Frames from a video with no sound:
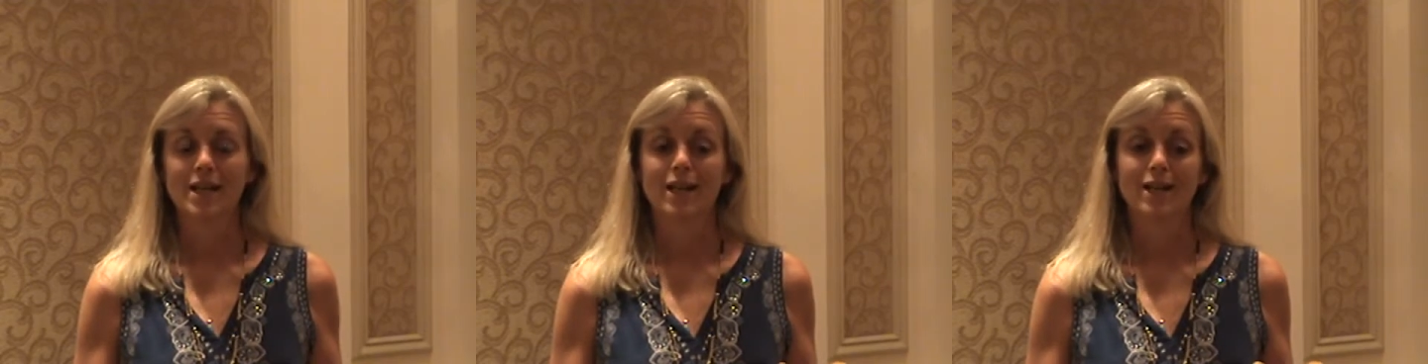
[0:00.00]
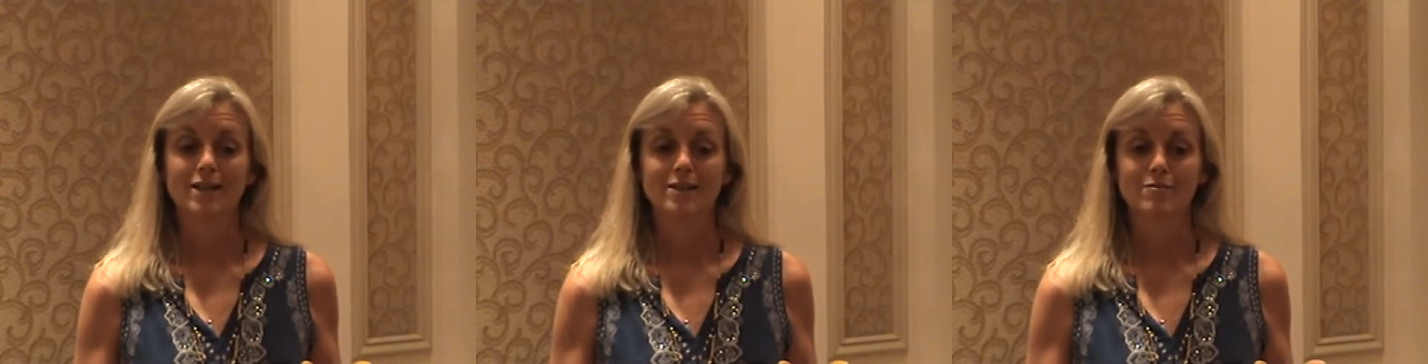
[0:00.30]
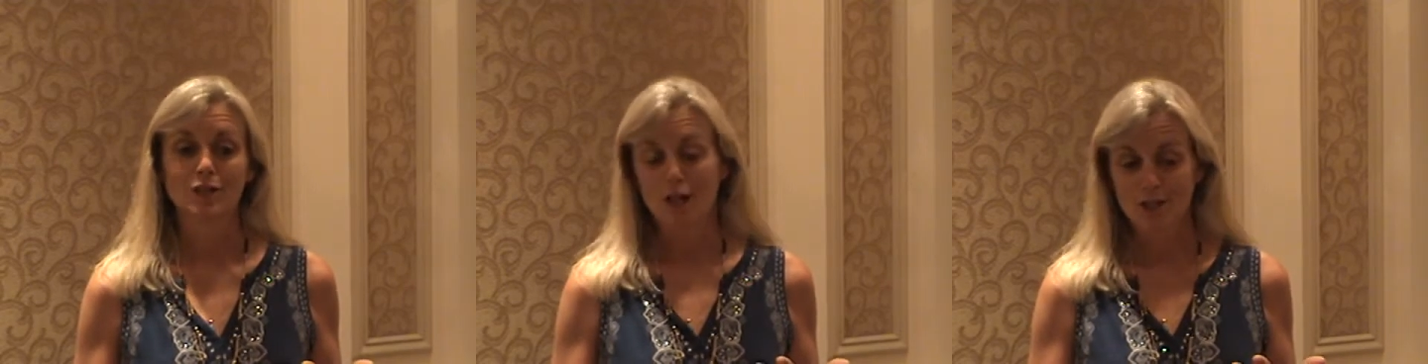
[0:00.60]

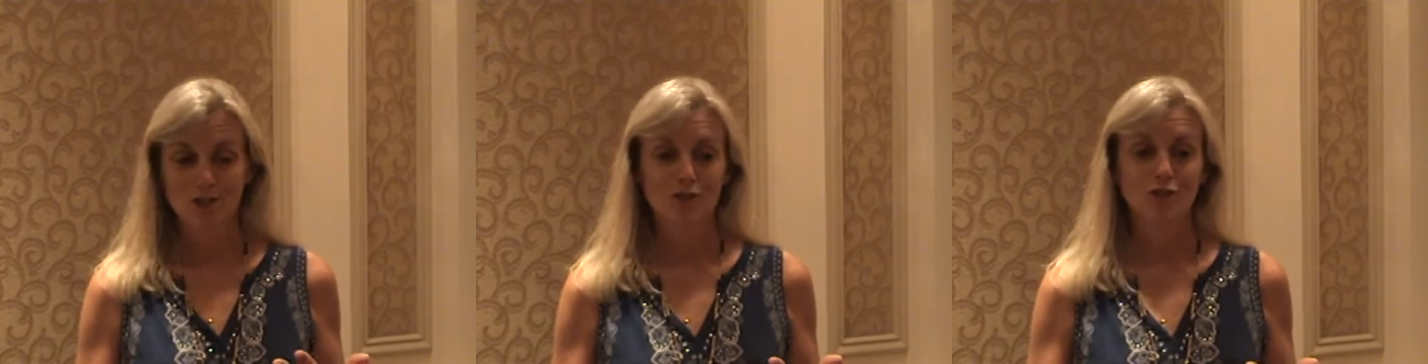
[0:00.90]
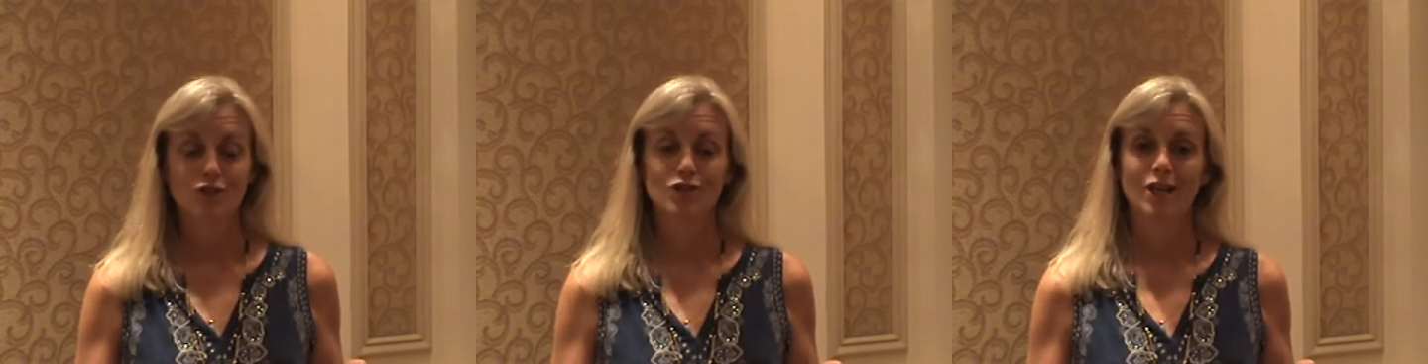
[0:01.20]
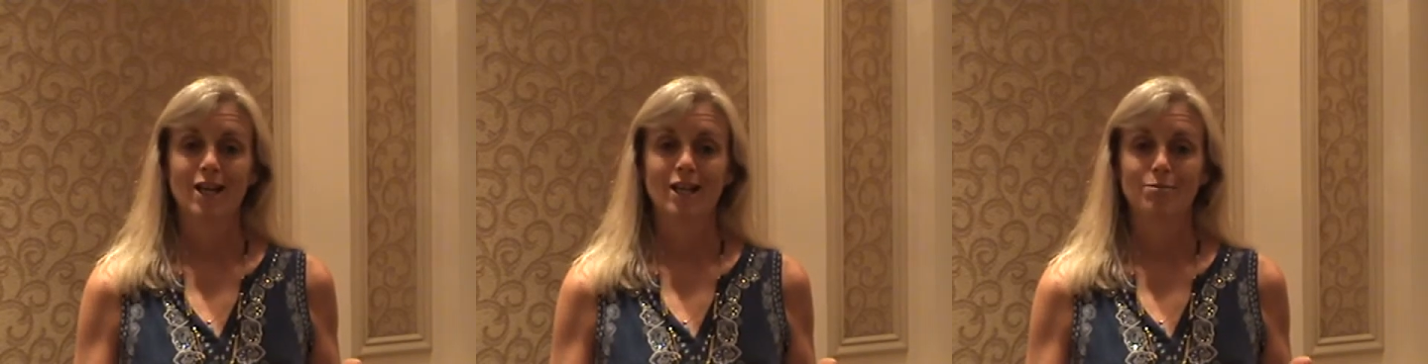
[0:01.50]
and doctors
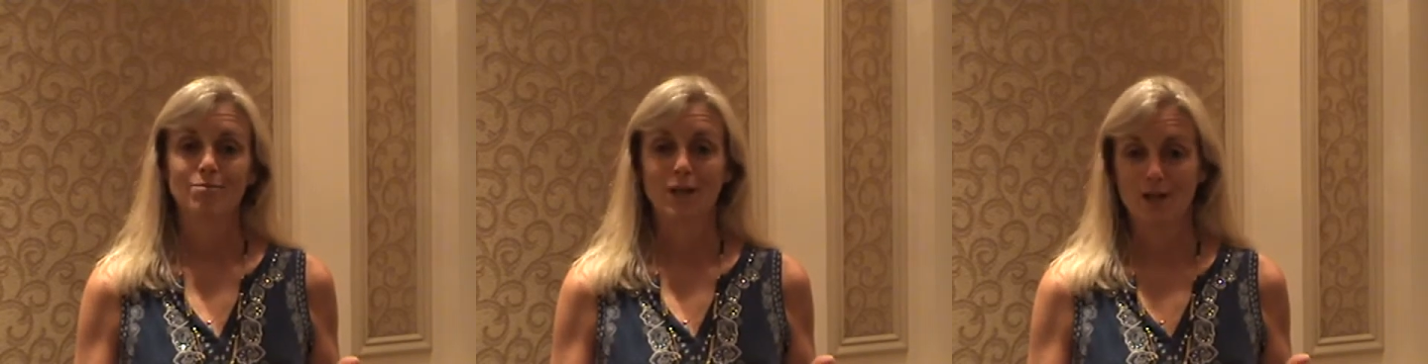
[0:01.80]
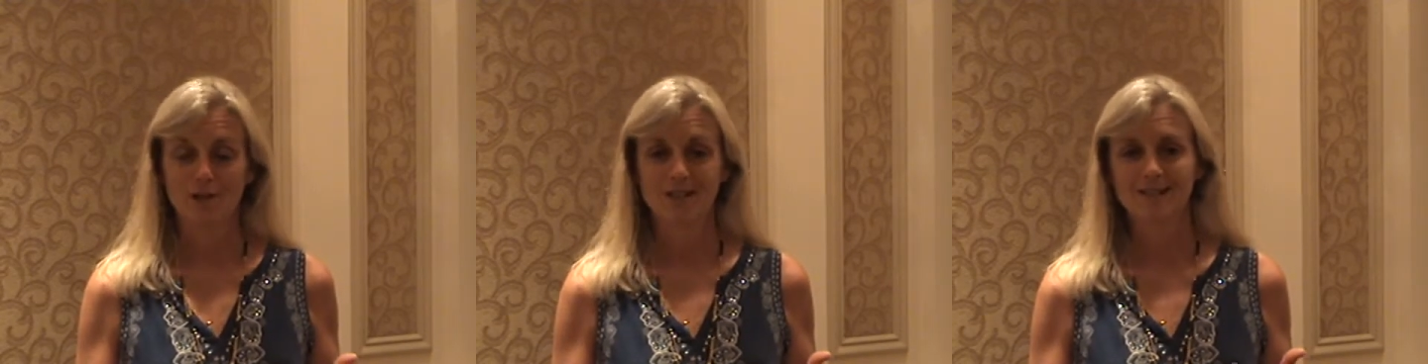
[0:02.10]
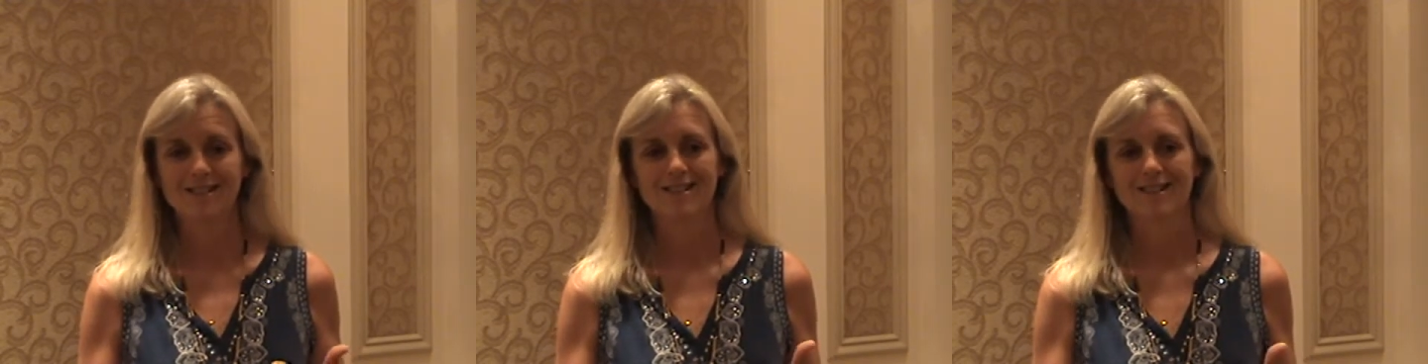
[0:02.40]
and
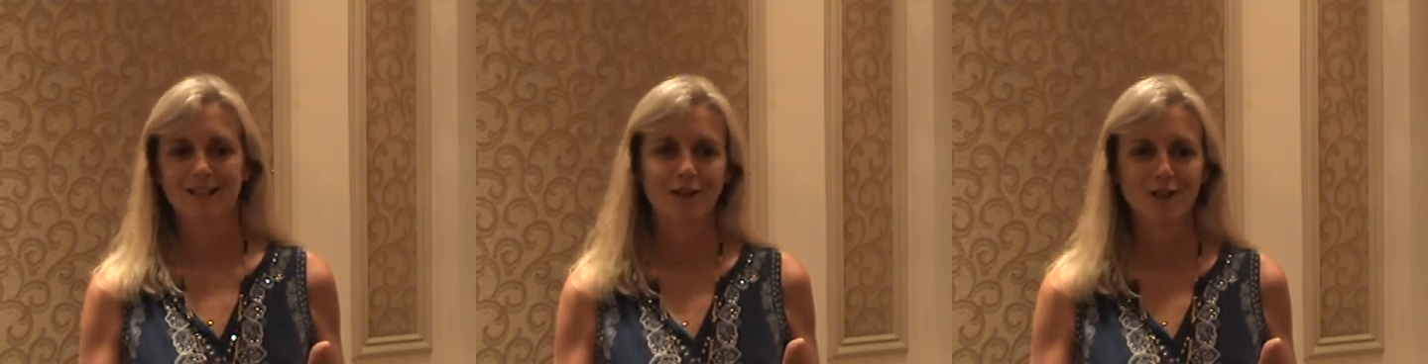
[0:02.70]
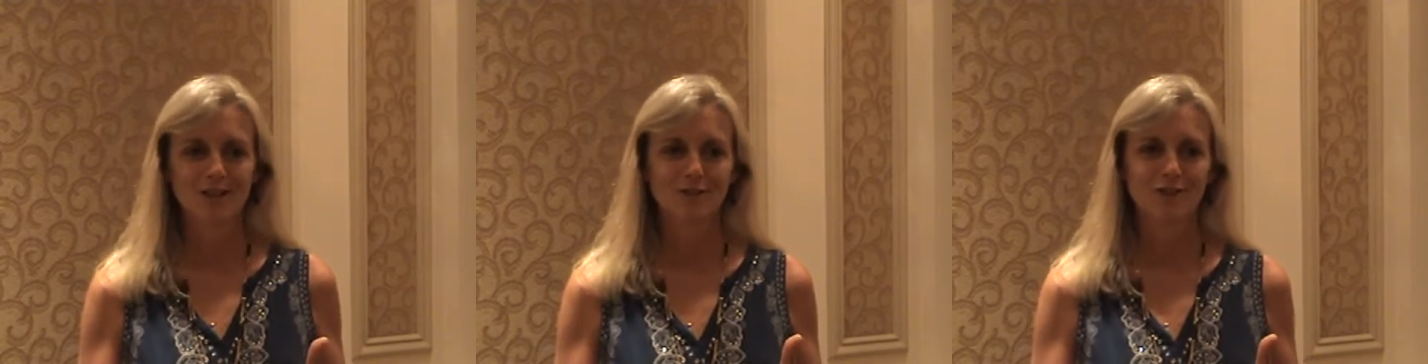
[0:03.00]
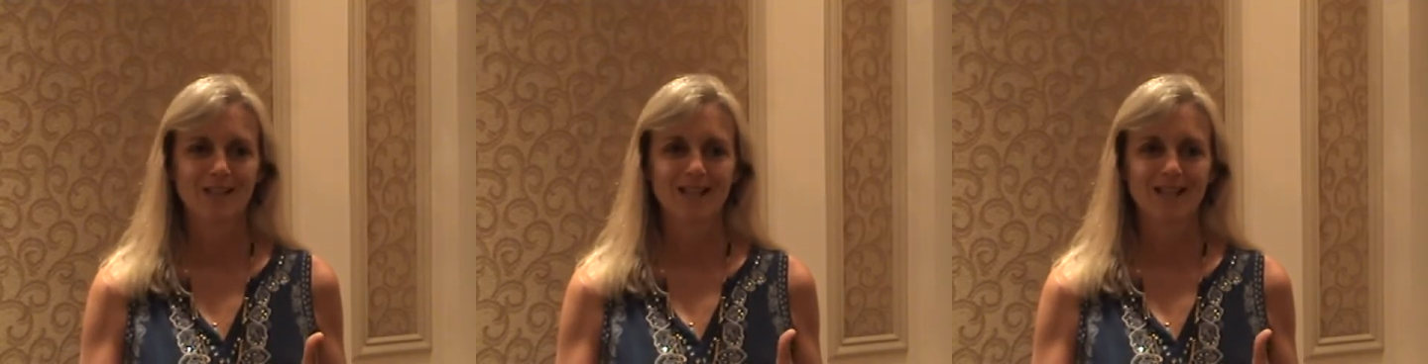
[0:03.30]
parents and caregivers